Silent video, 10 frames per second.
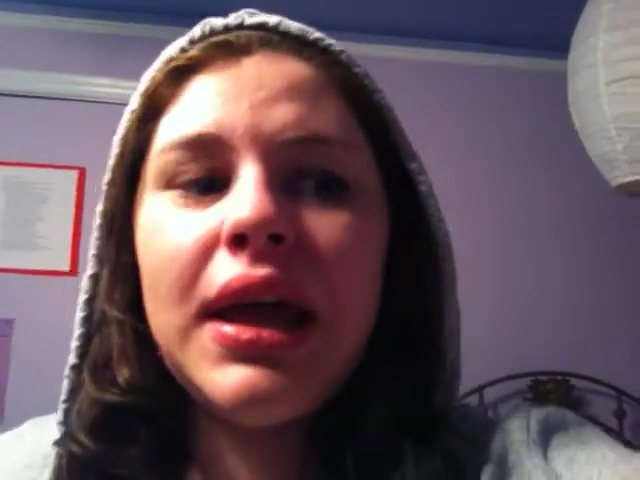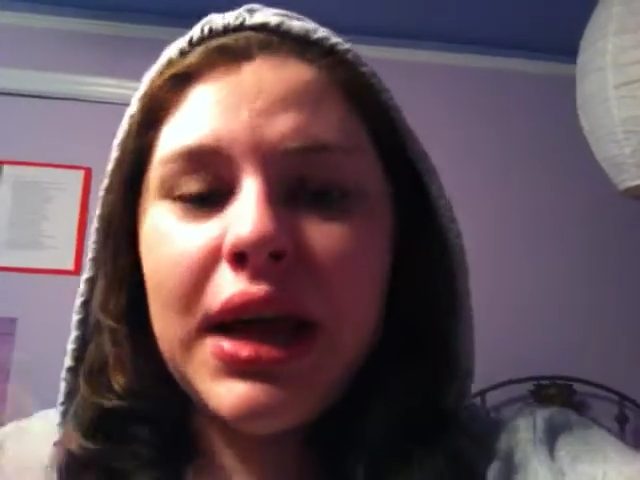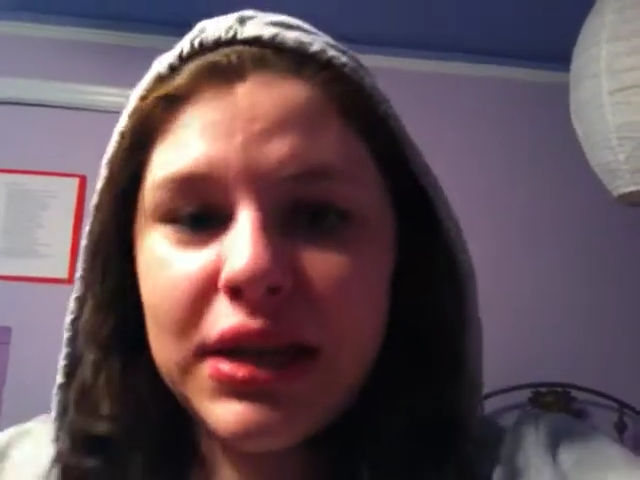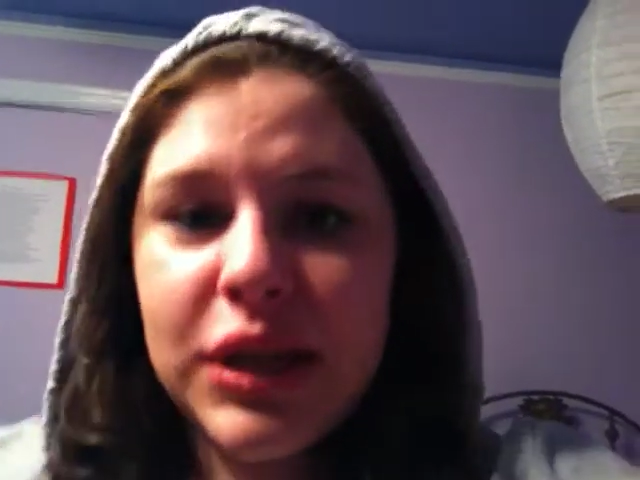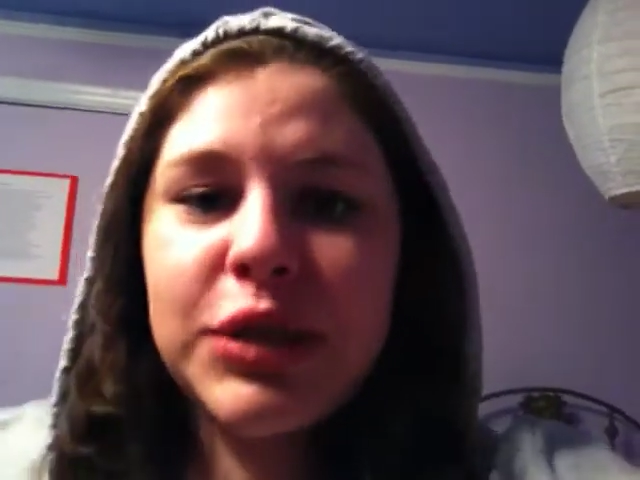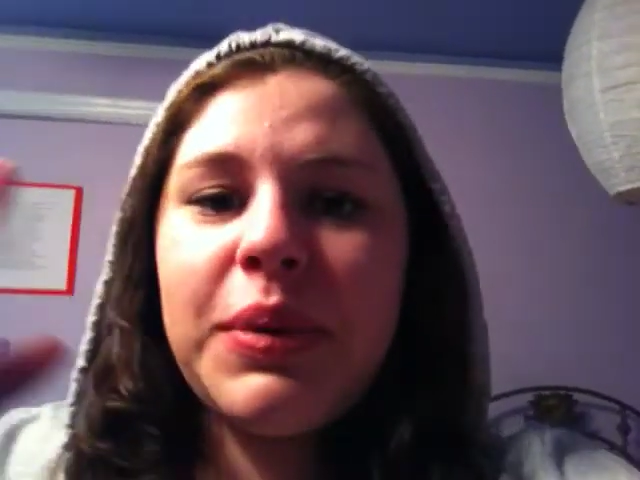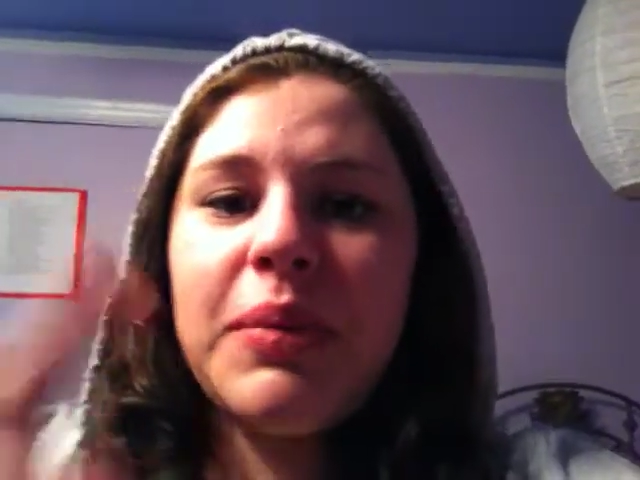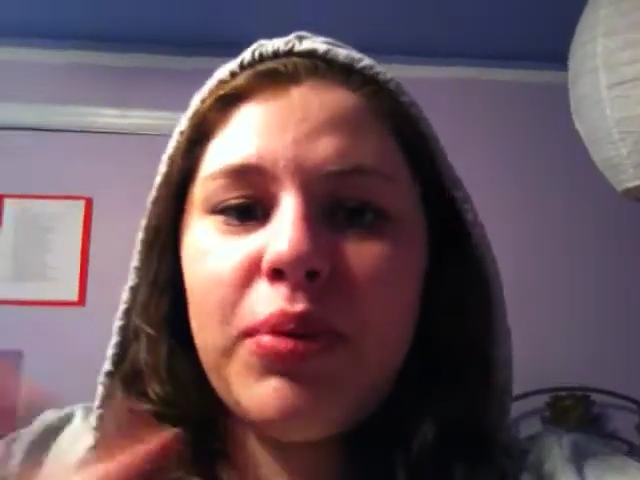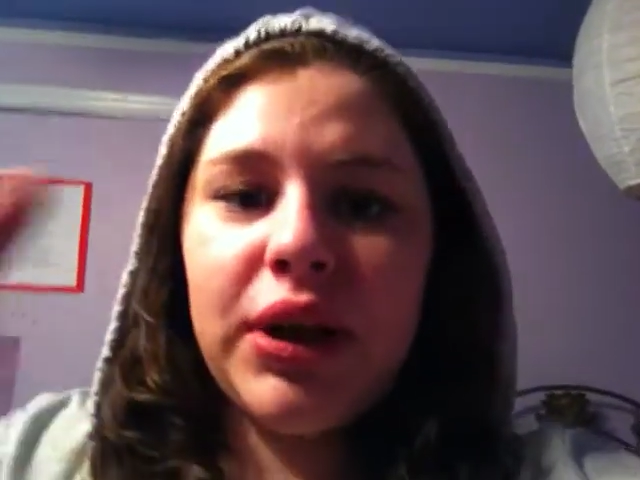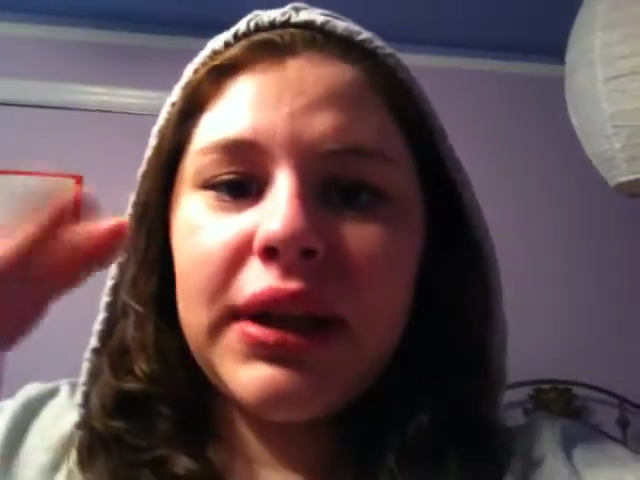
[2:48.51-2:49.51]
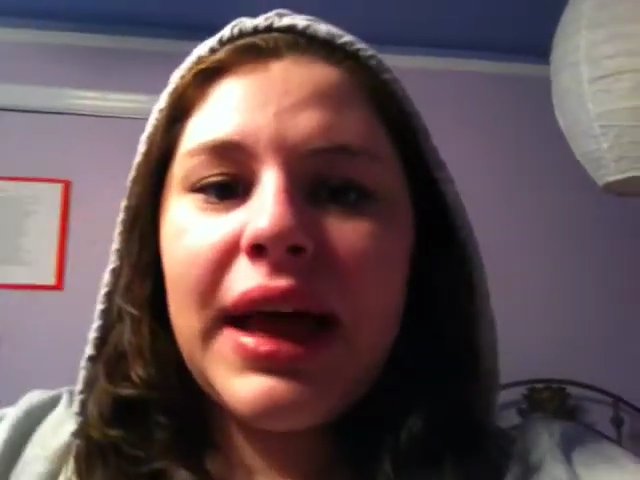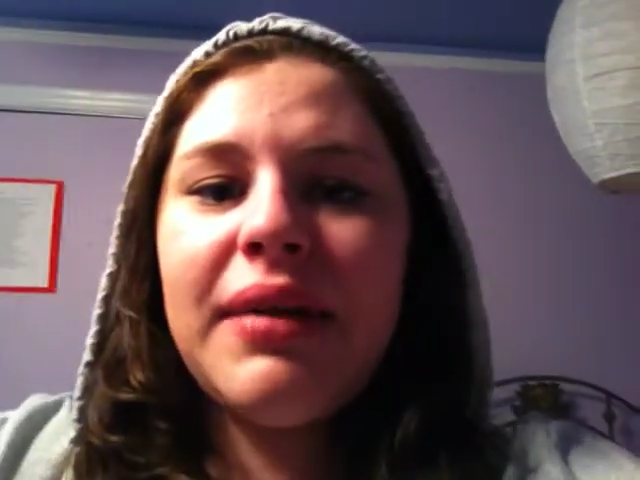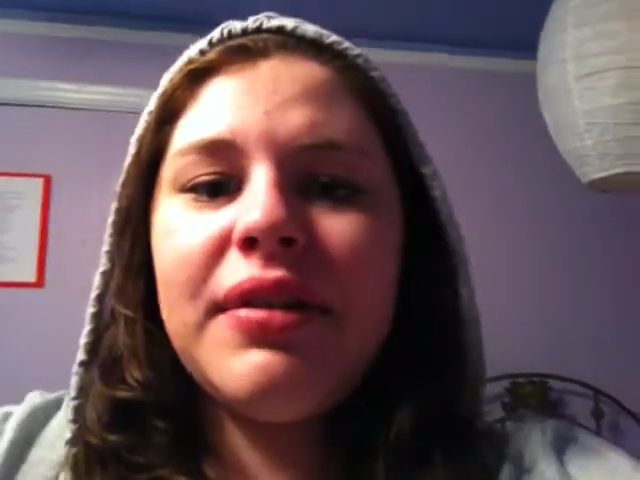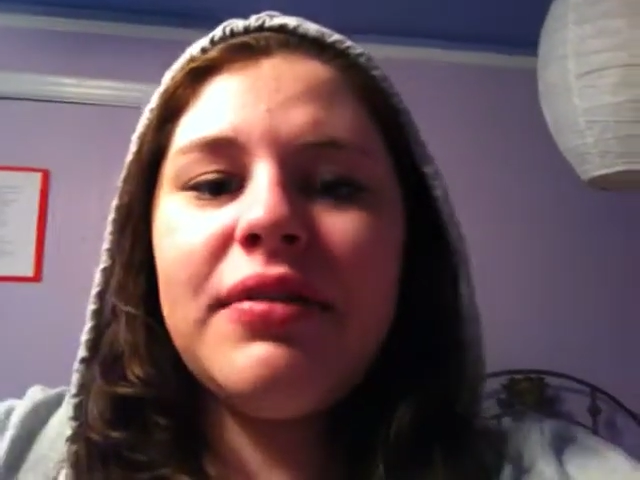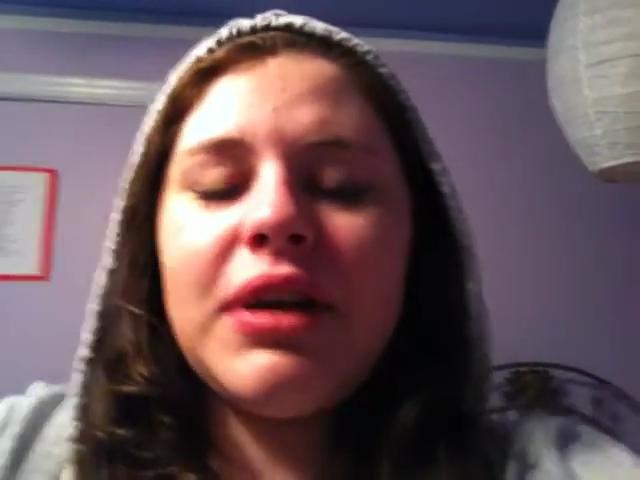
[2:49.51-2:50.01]
I anticipate putting a
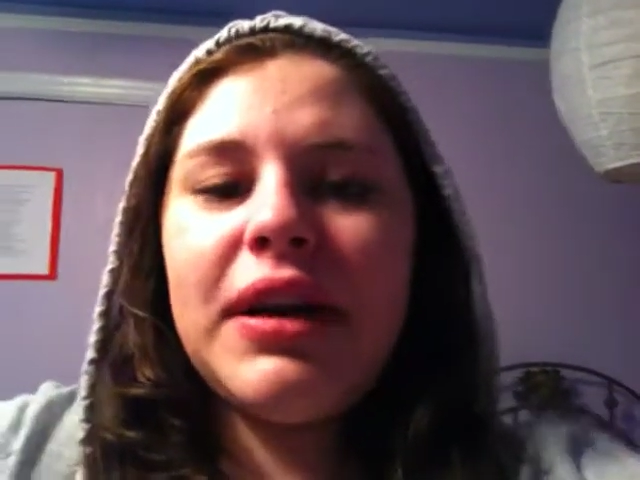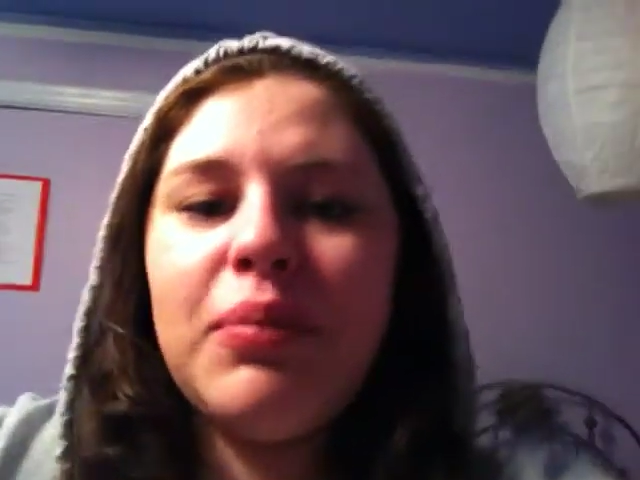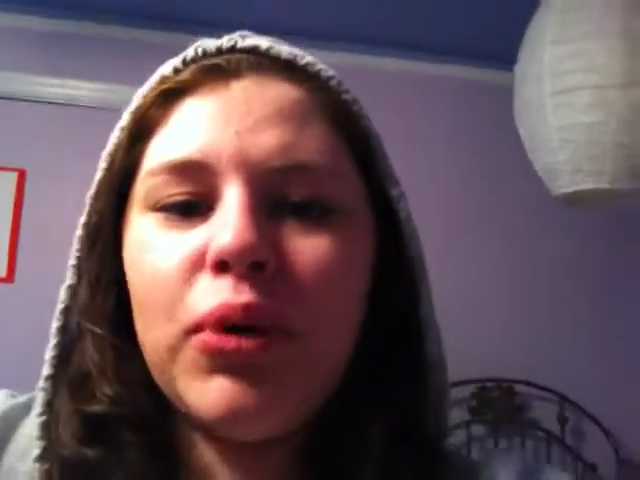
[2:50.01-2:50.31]
lot uh,